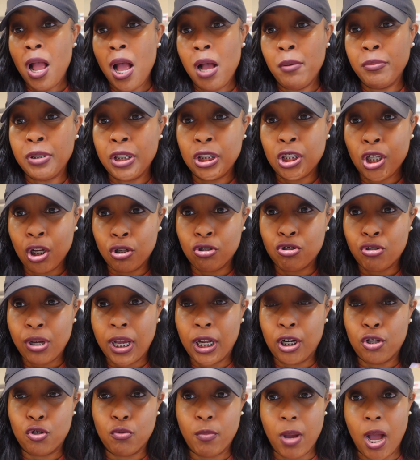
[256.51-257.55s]
I'm just going to try
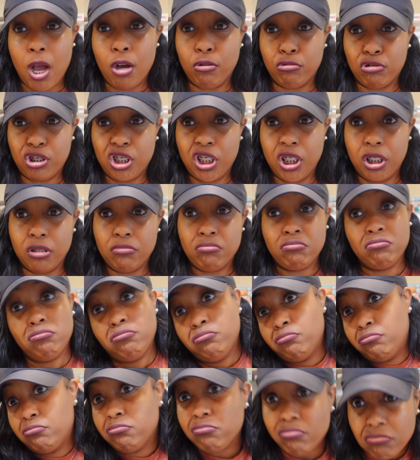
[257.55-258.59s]
to do my own shit.
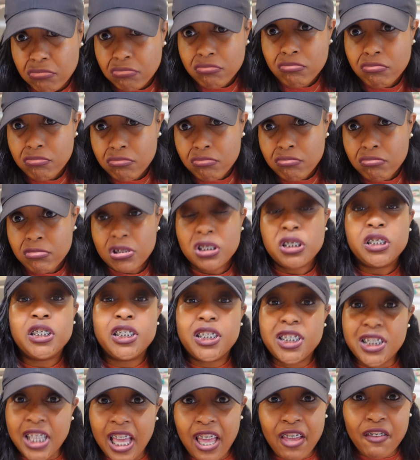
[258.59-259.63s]

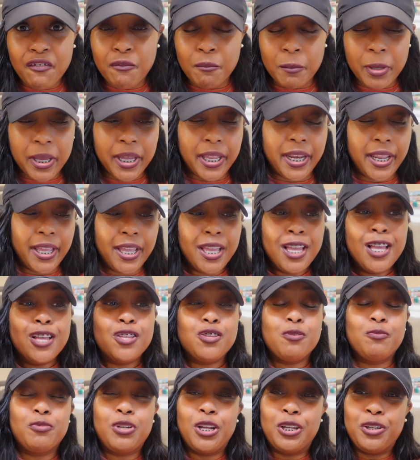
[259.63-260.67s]
Save money.
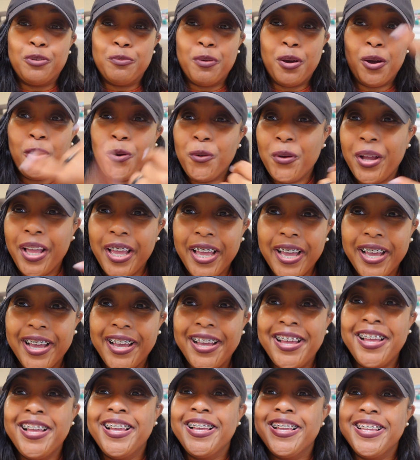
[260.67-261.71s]
So I'm going to try to do my own hair.
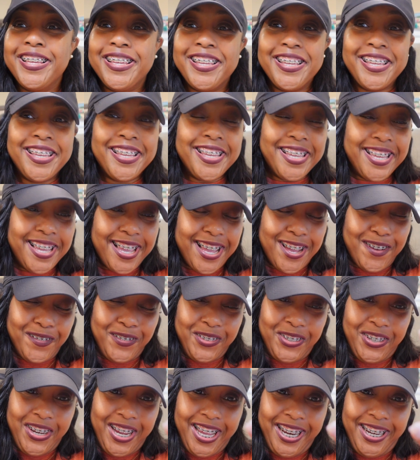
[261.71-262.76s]
I'm
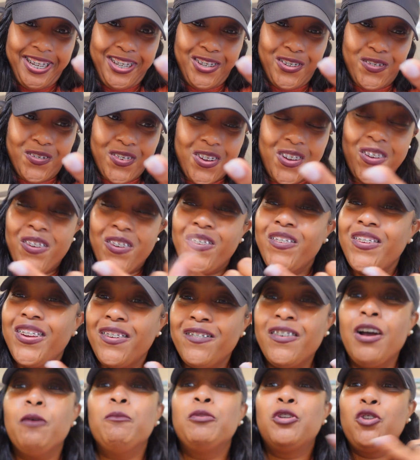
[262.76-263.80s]
going to try to do my own. Well,
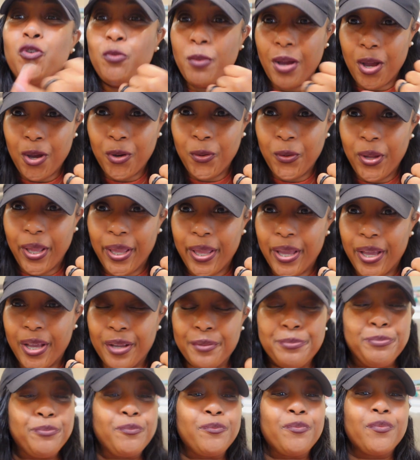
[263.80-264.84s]
I'm going to do my own hair.
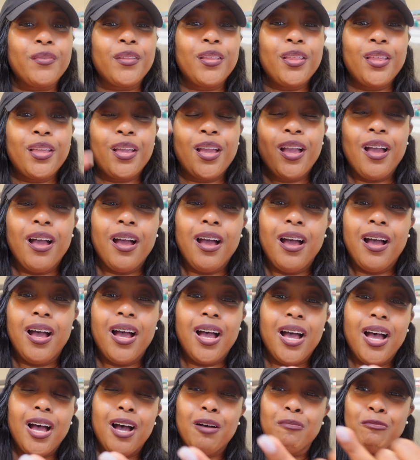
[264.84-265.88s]

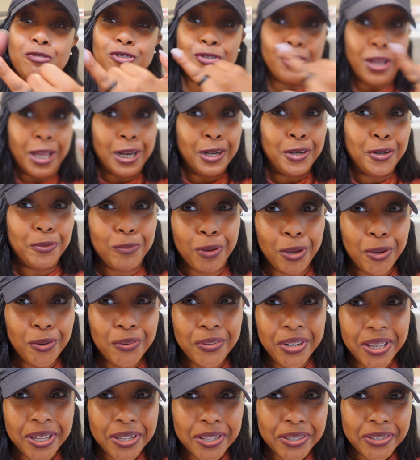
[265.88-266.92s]
I'm going to try to do my
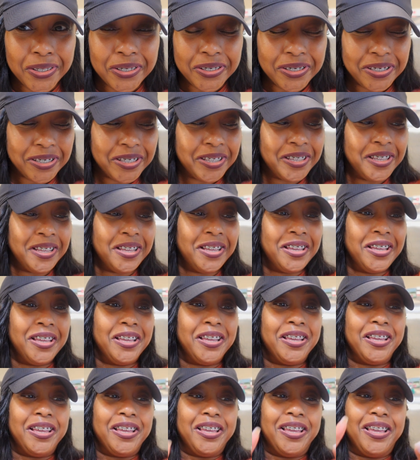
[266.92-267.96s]
own nails.
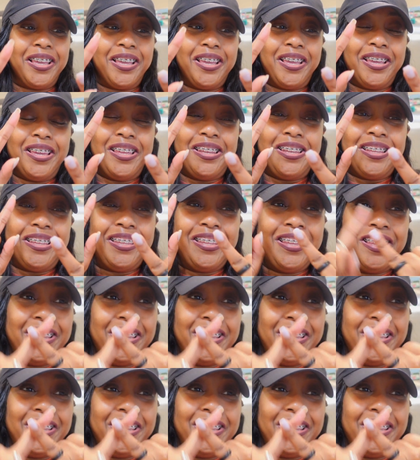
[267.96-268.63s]
And